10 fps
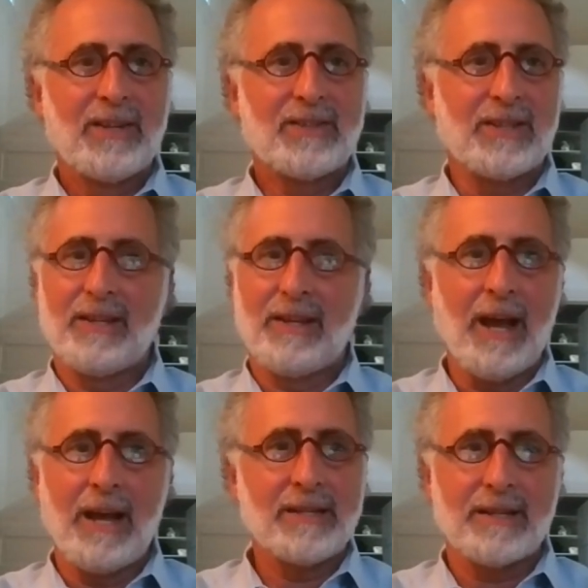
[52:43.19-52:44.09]
is that the
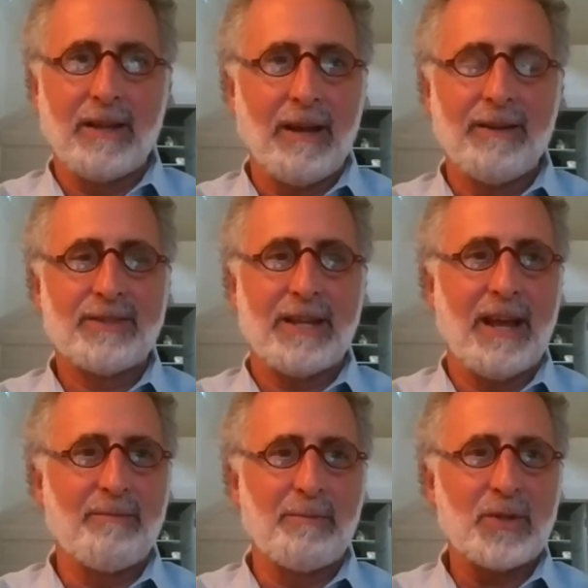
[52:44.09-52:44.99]
guys love to
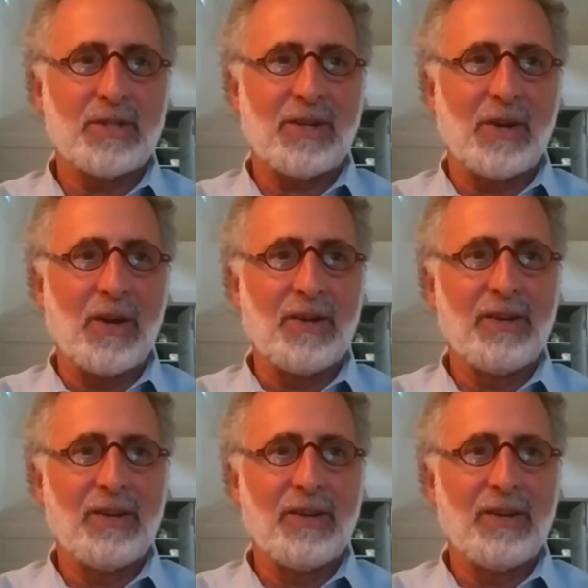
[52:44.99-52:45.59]
have music on.